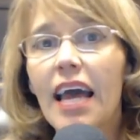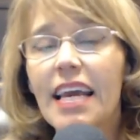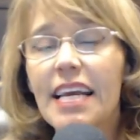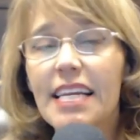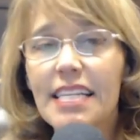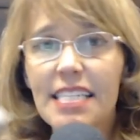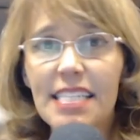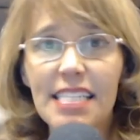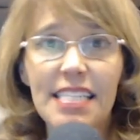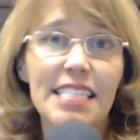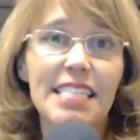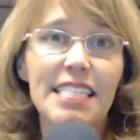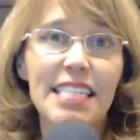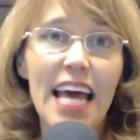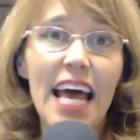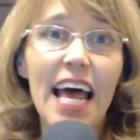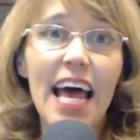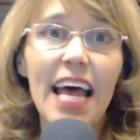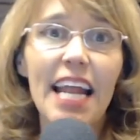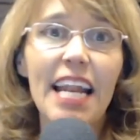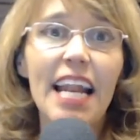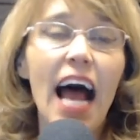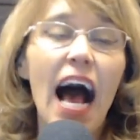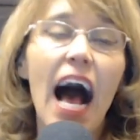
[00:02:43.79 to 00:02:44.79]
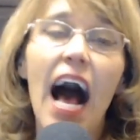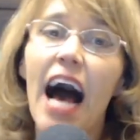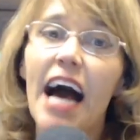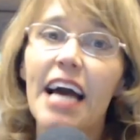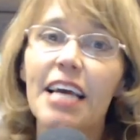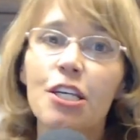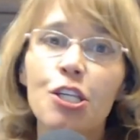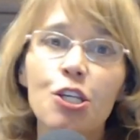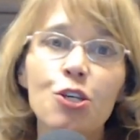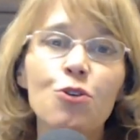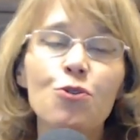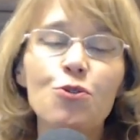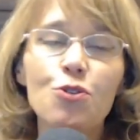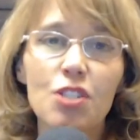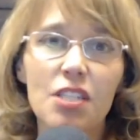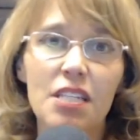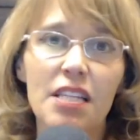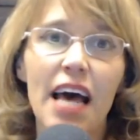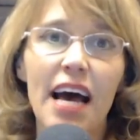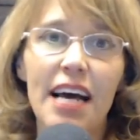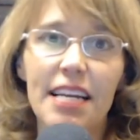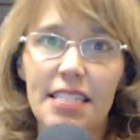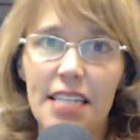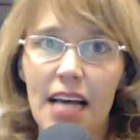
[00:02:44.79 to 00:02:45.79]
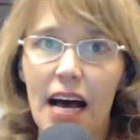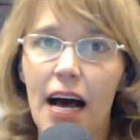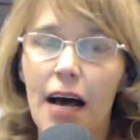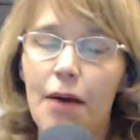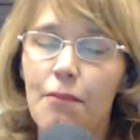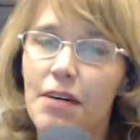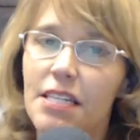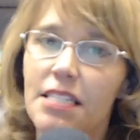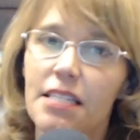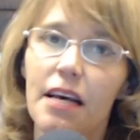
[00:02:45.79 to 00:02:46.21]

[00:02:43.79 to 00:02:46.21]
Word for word: instead, I used that time.